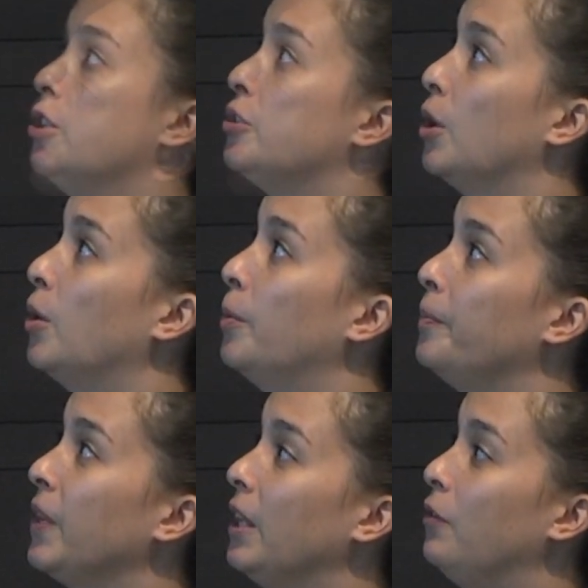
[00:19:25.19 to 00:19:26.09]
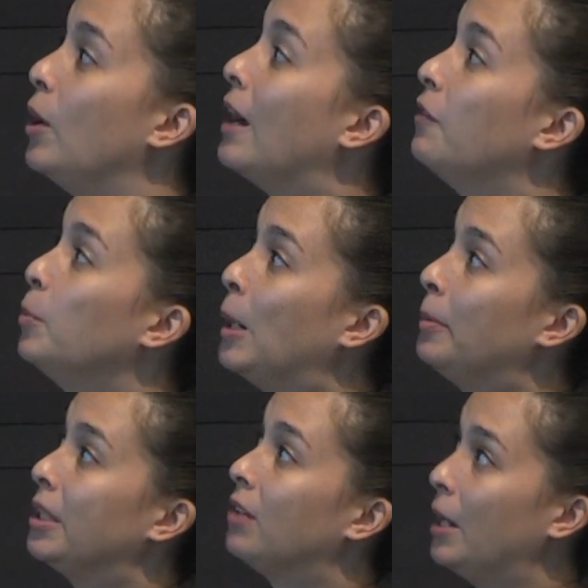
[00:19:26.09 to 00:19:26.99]
So if you have a
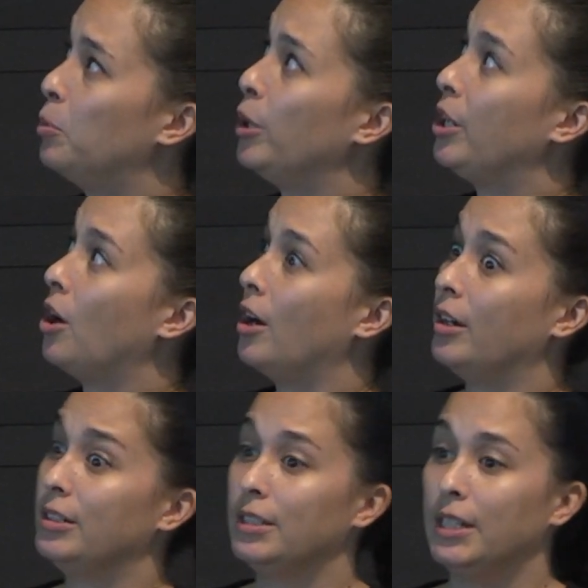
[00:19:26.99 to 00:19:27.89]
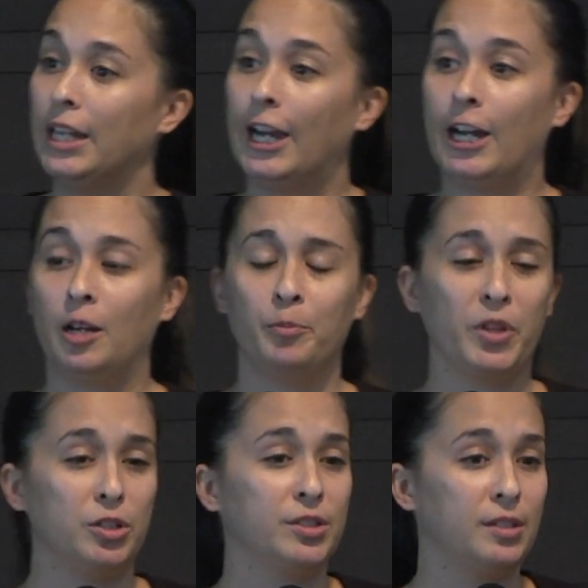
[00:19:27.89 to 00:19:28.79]
public library card,
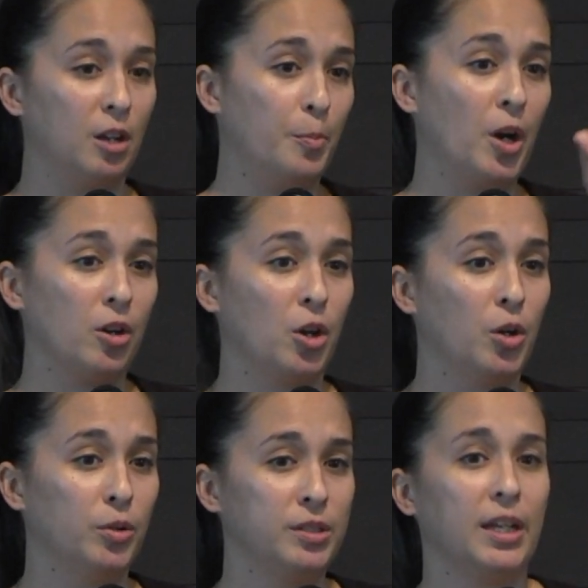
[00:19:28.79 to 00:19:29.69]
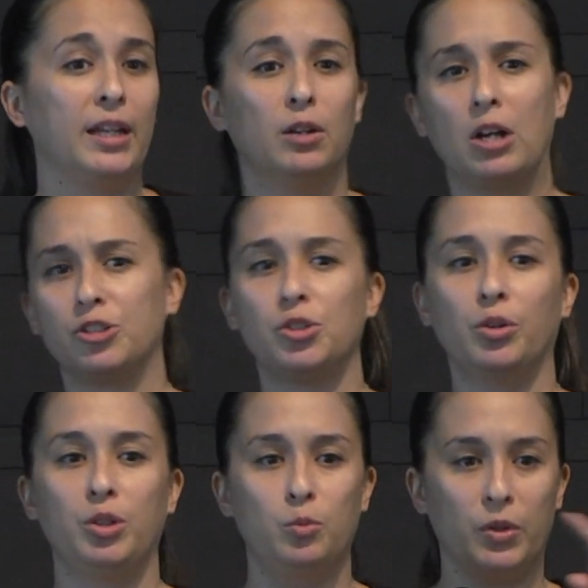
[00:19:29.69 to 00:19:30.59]
there's a barcode, and I'll
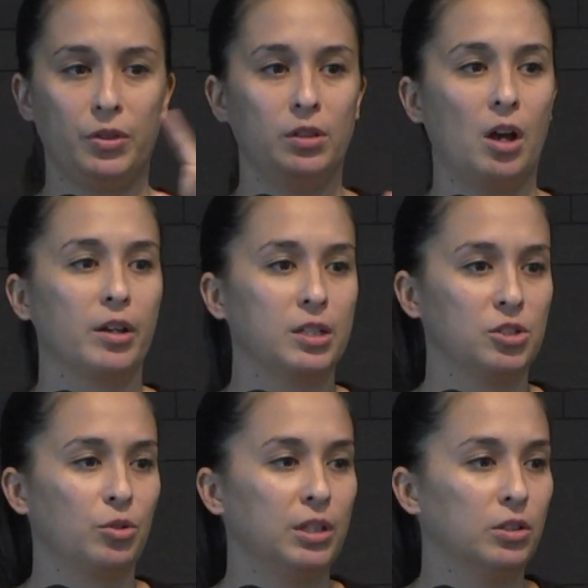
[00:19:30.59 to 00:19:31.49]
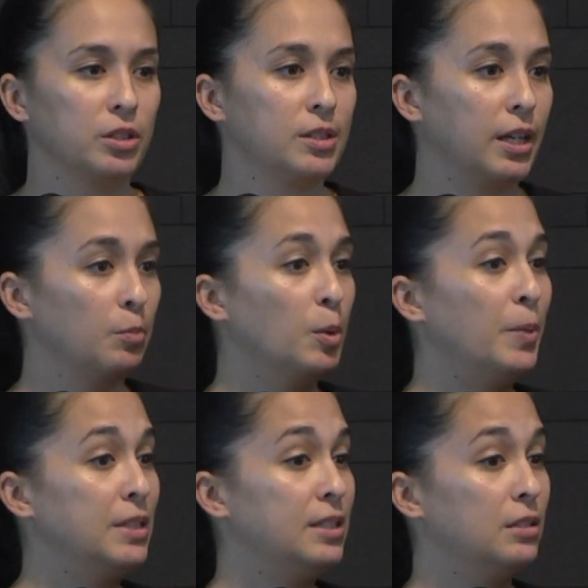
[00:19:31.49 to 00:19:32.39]
show you what the login screen looks like. But
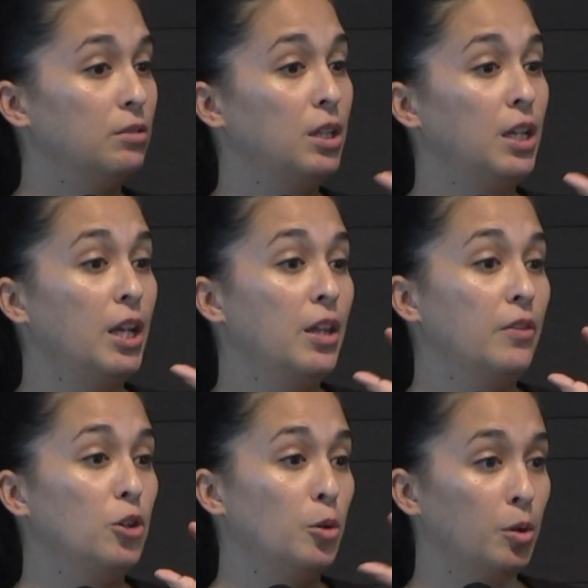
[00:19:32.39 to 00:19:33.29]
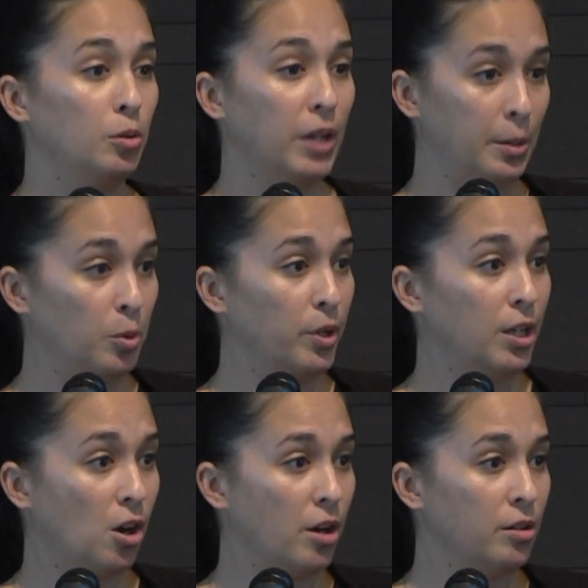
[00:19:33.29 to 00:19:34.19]
basically, your library
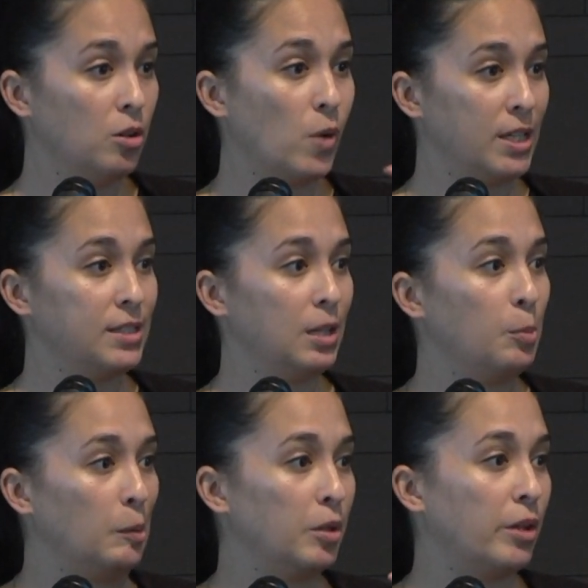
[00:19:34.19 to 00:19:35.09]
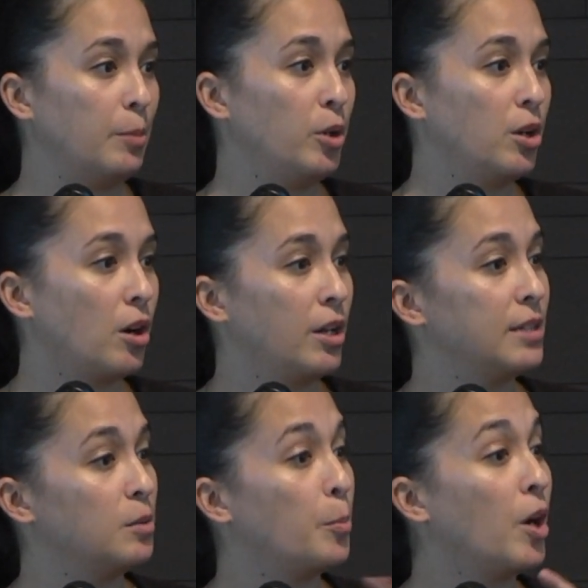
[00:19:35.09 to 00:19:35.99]
card, Hawaii State Public Library card,
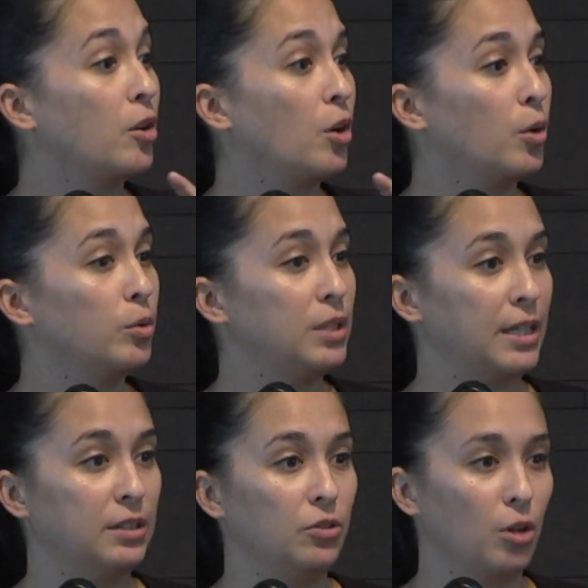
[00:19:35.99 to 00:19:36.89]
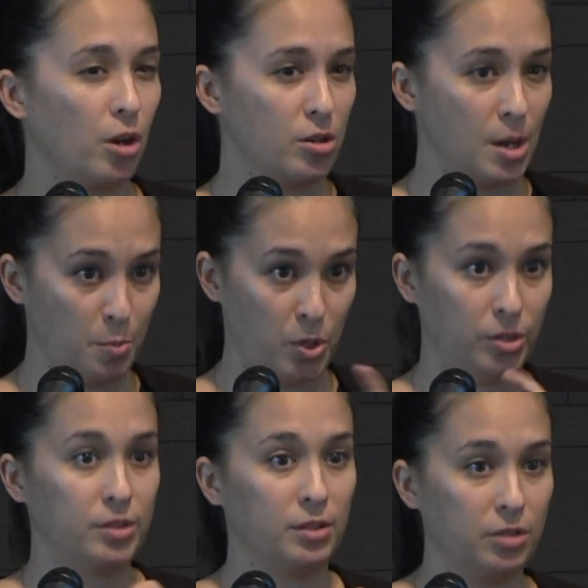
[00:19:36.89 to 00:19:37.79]
has a barcode, and then there are
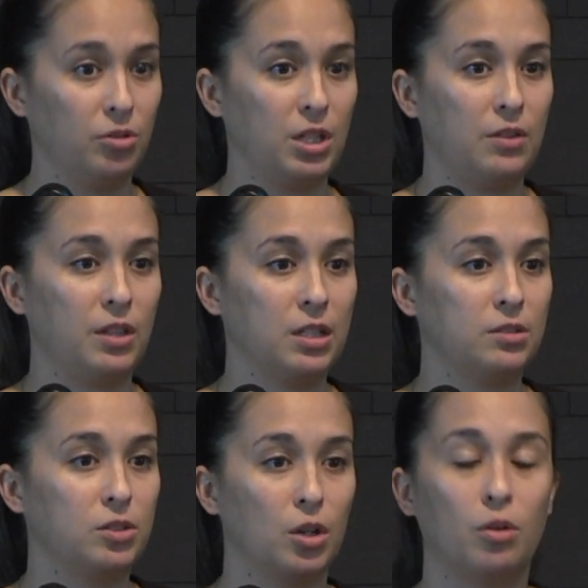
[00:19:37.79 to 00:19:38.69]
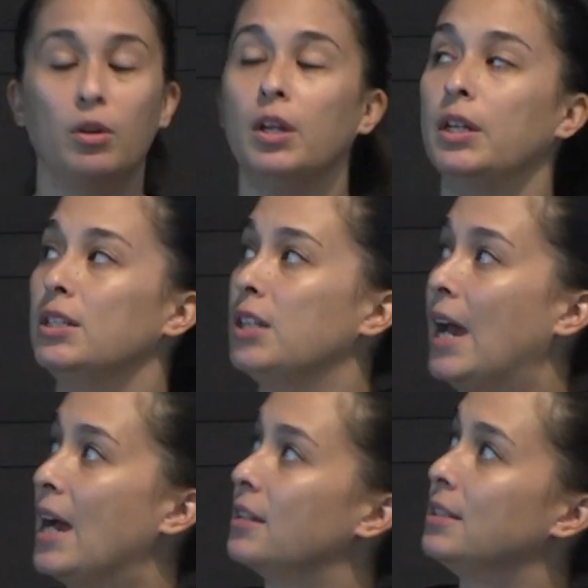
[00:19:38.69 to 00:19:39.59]
numbers underneath it. So
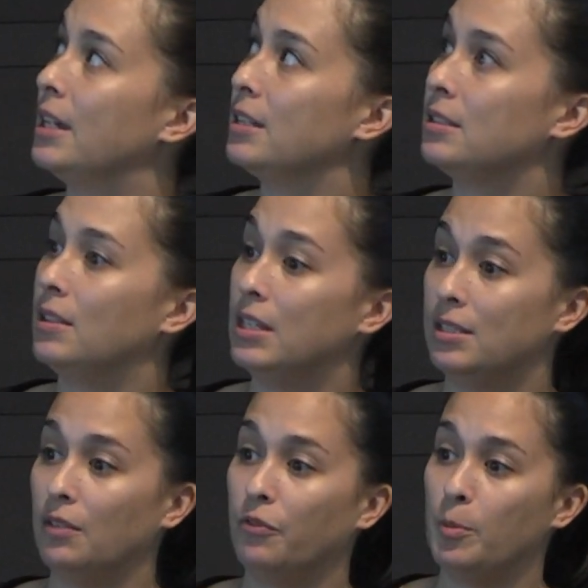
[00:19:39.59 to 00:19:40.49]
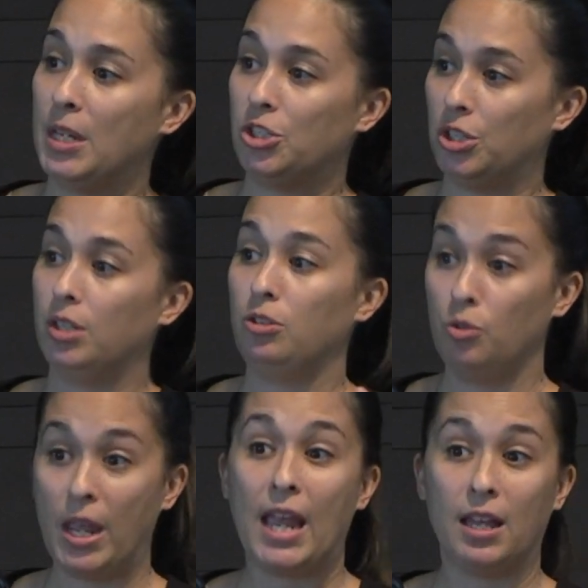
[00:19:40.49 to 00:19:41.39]
to access this information,
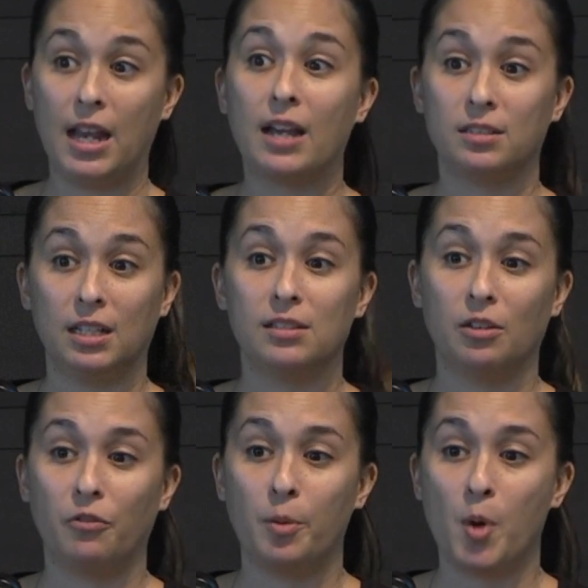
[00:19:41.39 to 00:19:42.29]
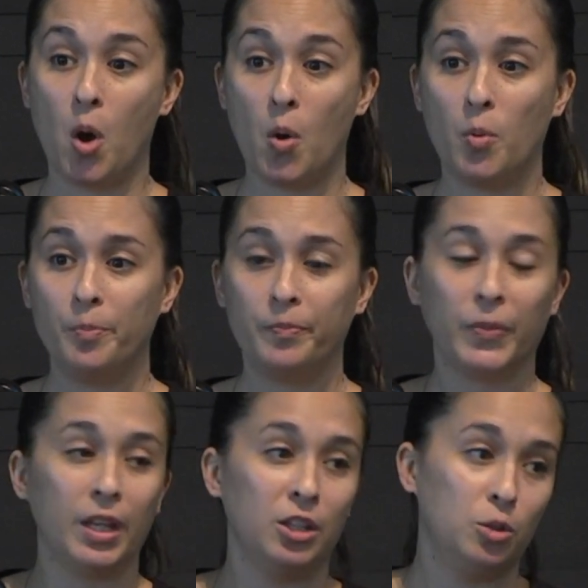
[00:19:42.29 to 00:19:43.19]
you can access it from home.
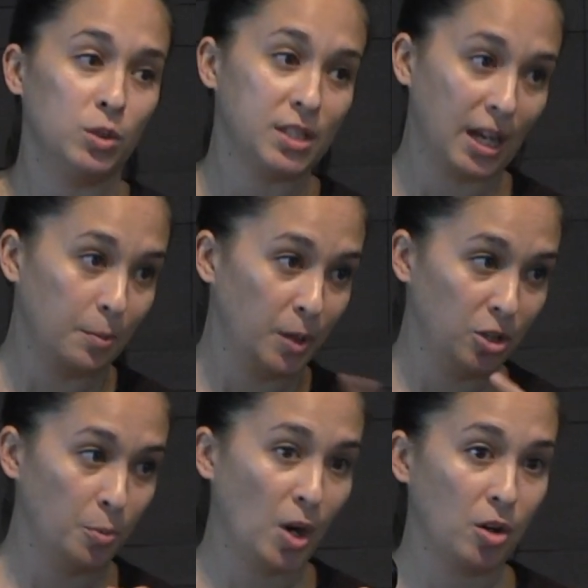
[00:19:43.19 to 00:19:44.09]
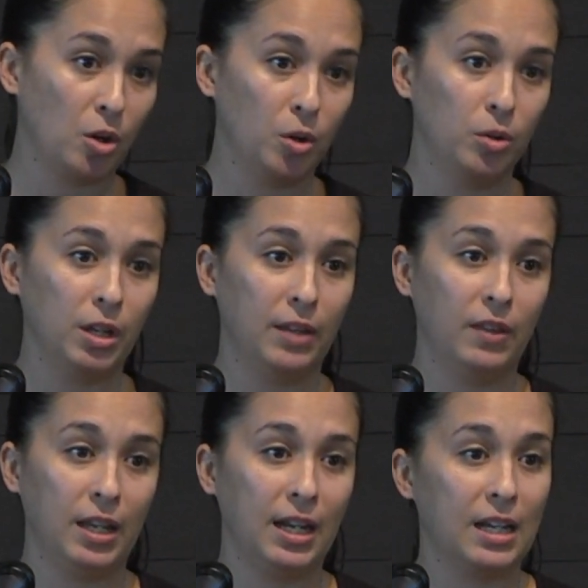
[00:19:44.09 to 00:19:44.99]
You would type in your barcode, and
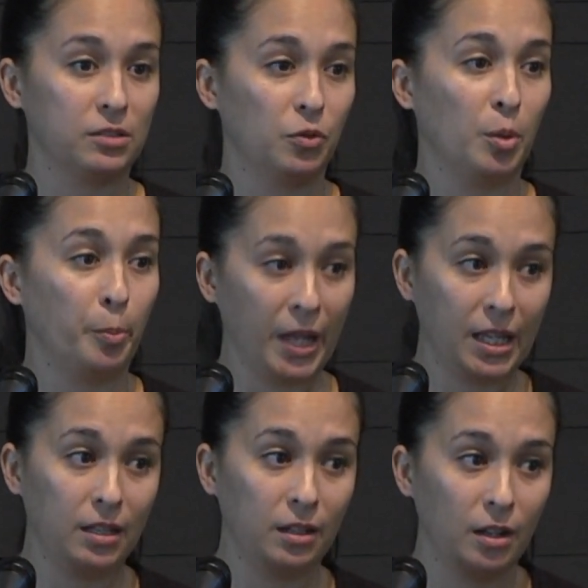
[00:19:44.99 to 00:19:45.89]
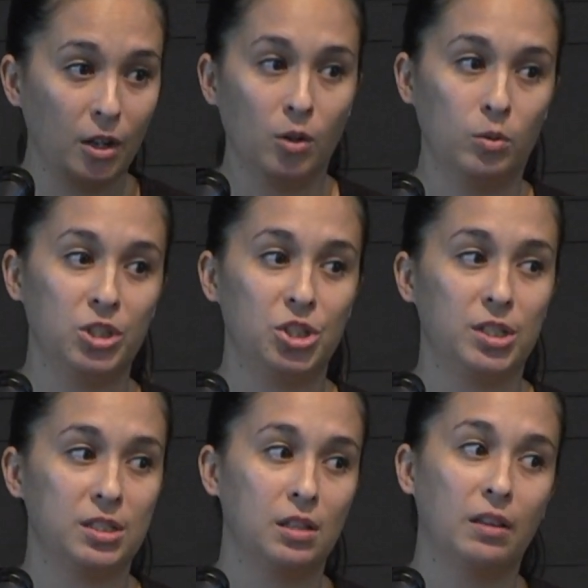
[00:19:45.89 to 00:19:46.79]
then it asks for a PIN, which
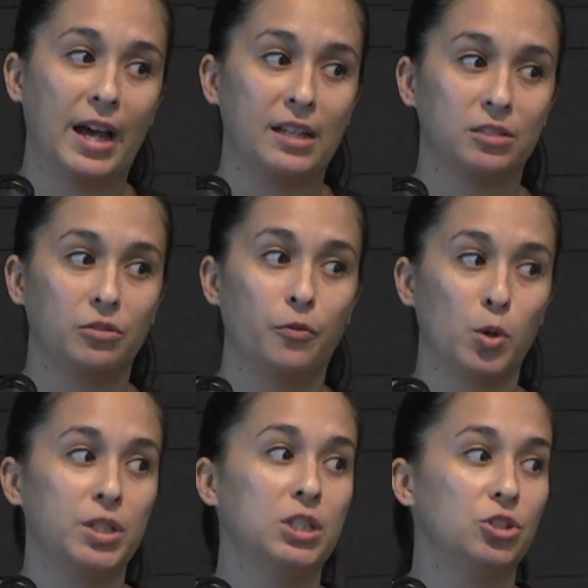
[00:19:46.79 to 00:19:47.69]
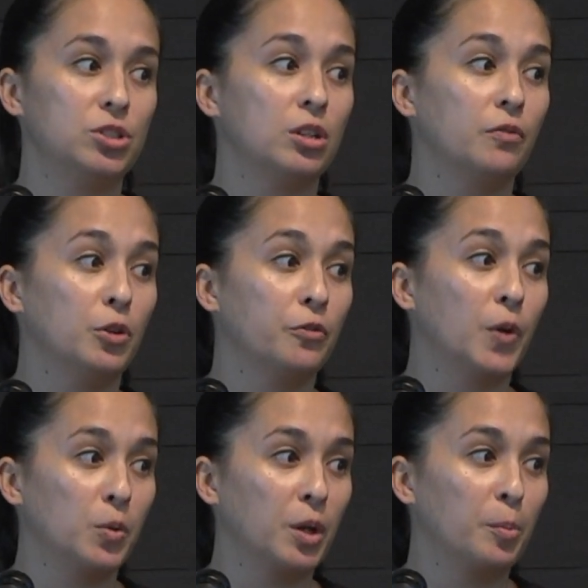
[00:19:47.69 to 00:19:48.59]
is the last 4 digits of your
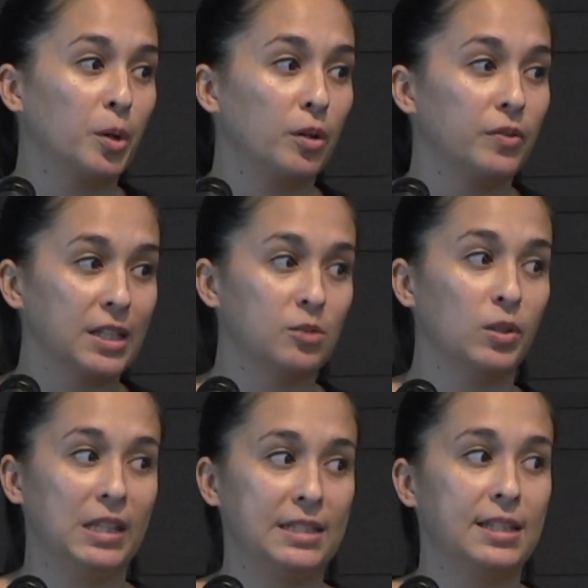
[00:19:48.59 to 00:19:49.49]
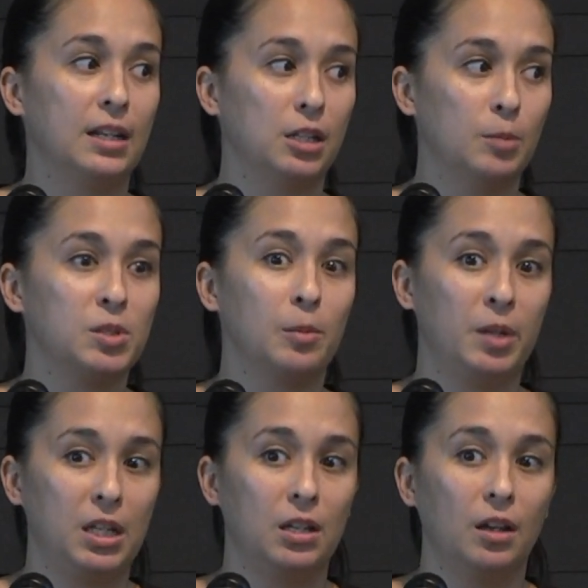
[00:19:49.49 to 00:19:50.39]
phone number. That's what they set it up to
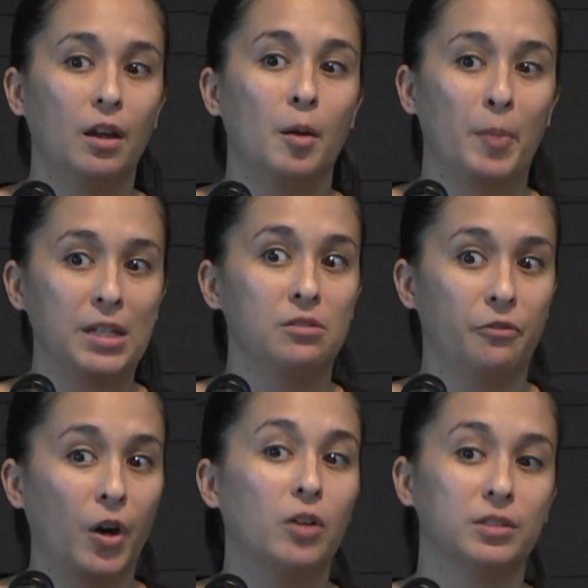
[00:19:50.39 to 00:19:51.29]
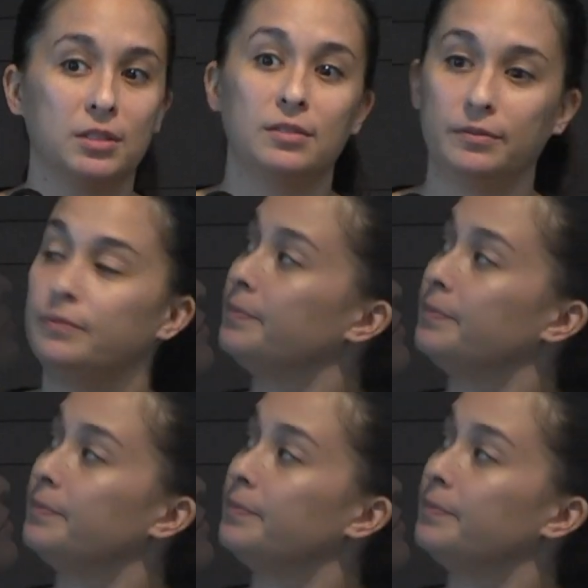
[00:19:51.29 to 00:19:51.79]
be by default.